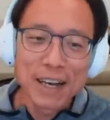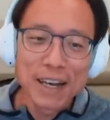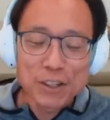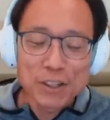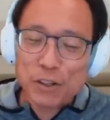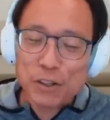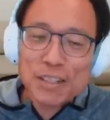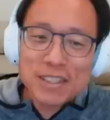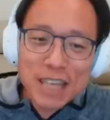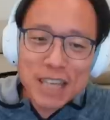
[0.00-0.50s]
So
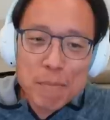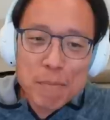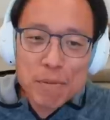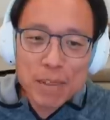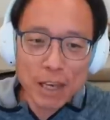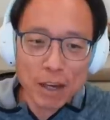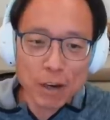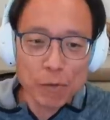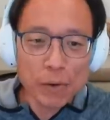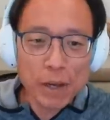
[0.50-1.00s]
it's the same
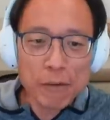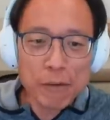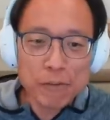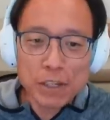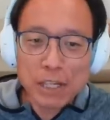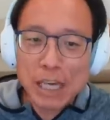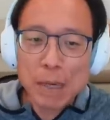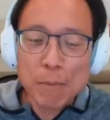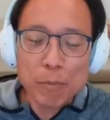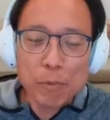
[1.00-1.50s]
thing. We have to
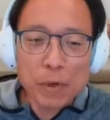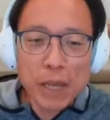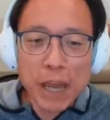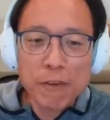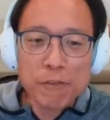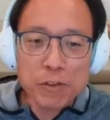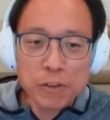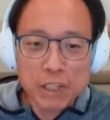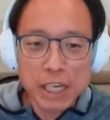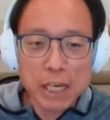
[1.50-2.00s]
keep we
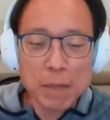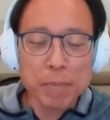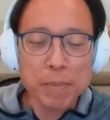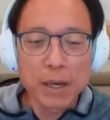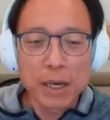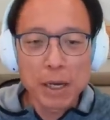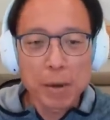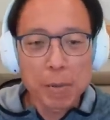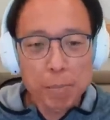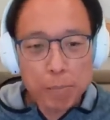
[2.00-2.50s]
have to keep
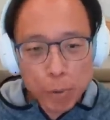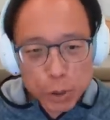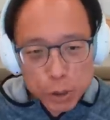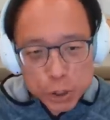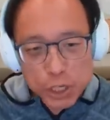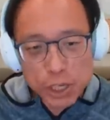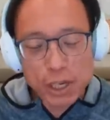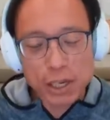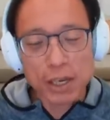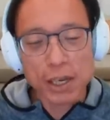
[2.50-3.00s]

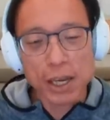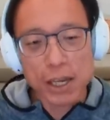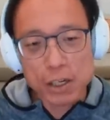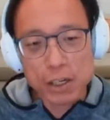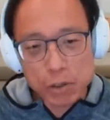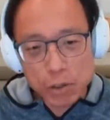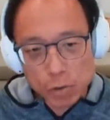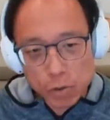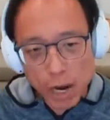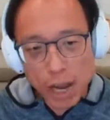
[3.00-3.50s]
pushing
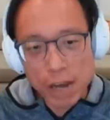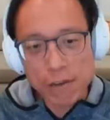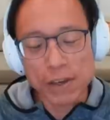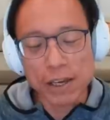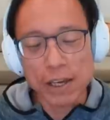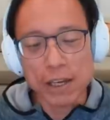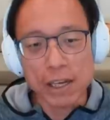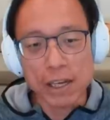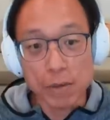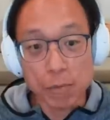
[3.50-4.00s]
and driving
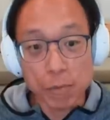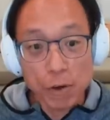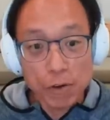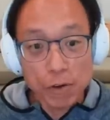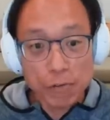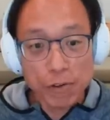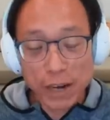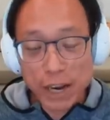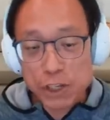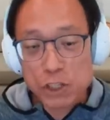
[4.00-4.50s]
it. And
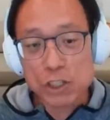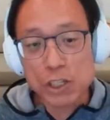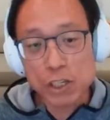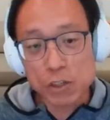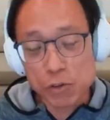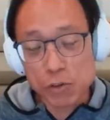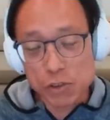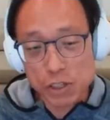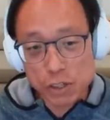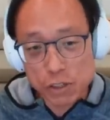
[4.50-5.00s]
financial
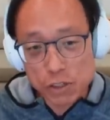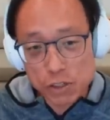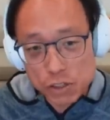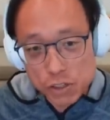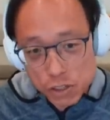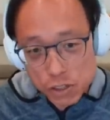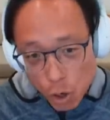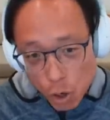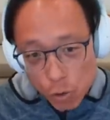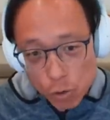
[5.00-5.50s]
literacy is
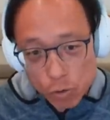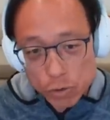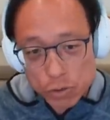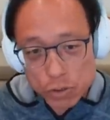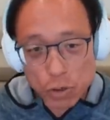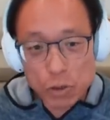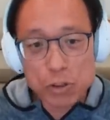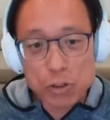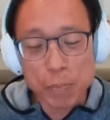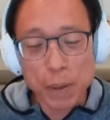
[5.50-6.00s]
so
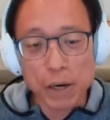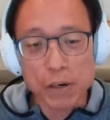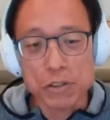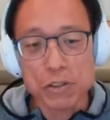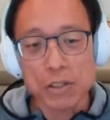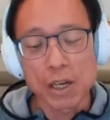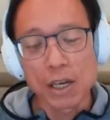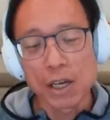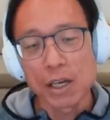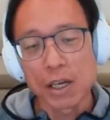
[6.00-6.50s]
so
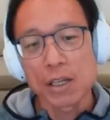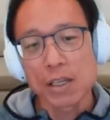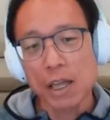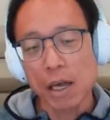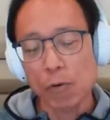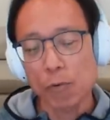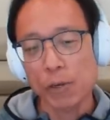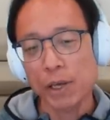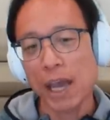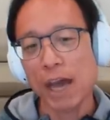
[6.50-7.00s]
sparse
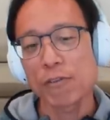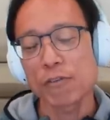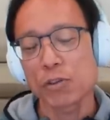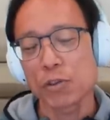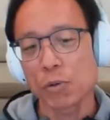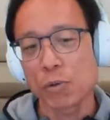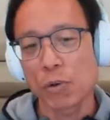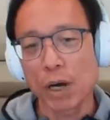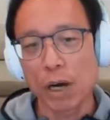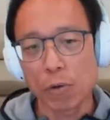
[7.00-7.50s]
that we have
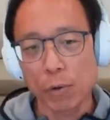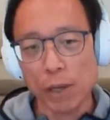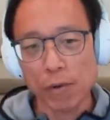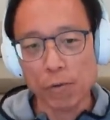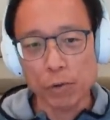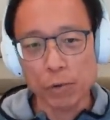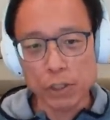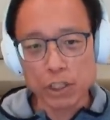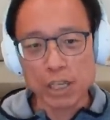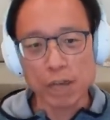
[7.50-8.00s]
to uh, we,
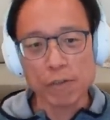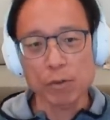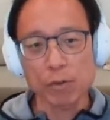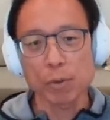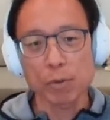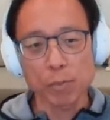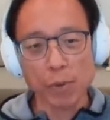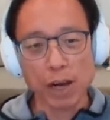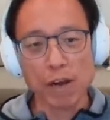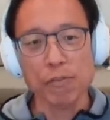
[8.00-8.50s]
we just have to
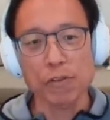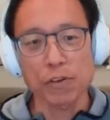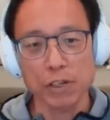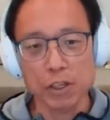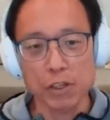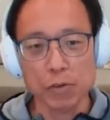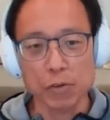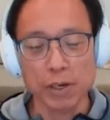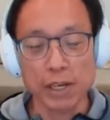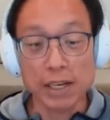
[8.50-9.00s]
put more effort
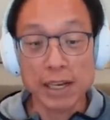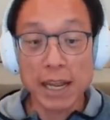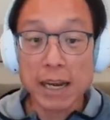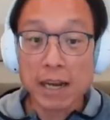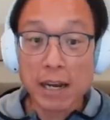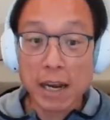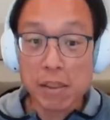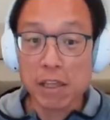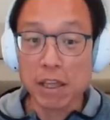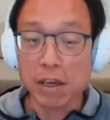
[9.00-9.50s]
into it and
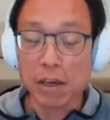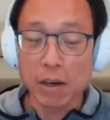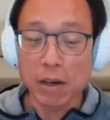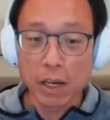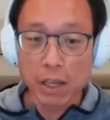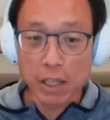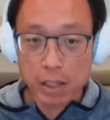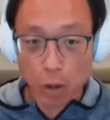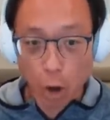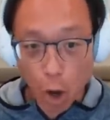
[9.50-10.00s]
then i think
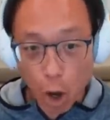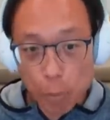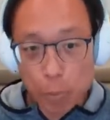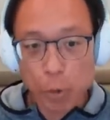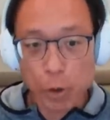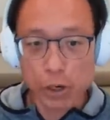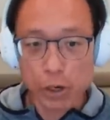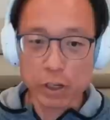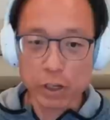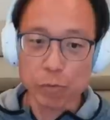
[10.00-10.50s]
the
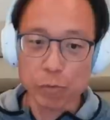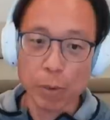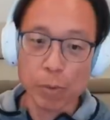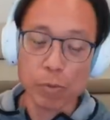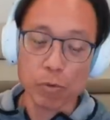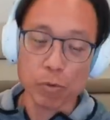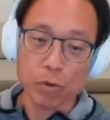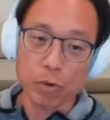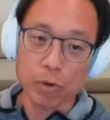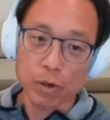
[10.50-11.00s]
onboarding to
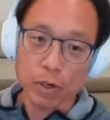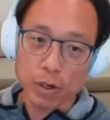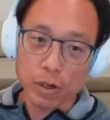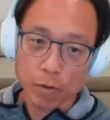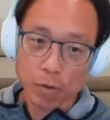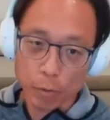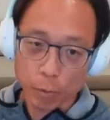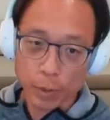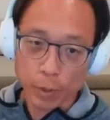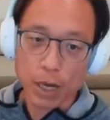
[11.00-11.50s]
web3
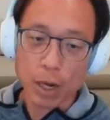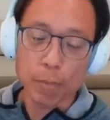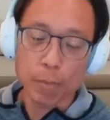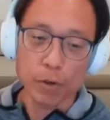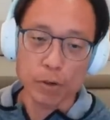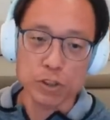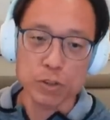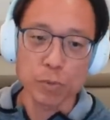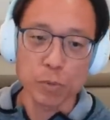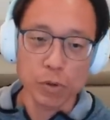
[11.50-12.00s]
will become
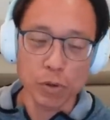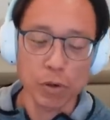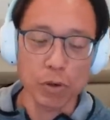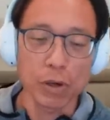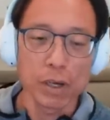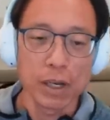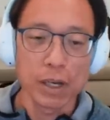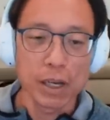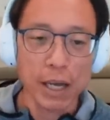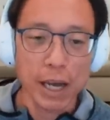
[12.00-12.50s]
more
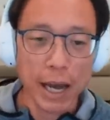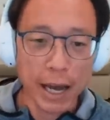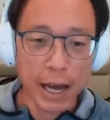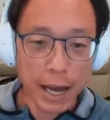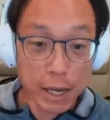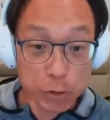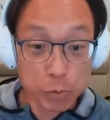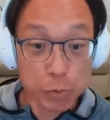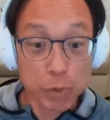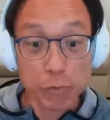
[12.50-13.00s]
smoother uh,
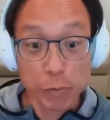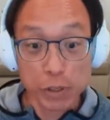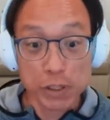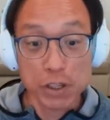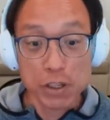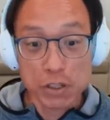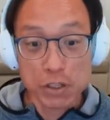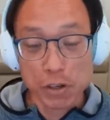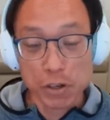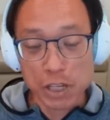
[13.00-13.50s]
as we've
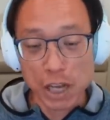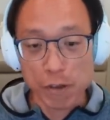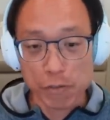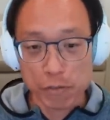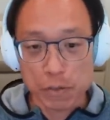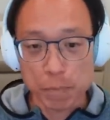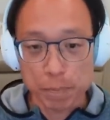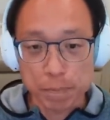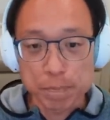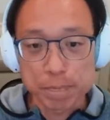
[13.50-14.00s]
witnessed ourselves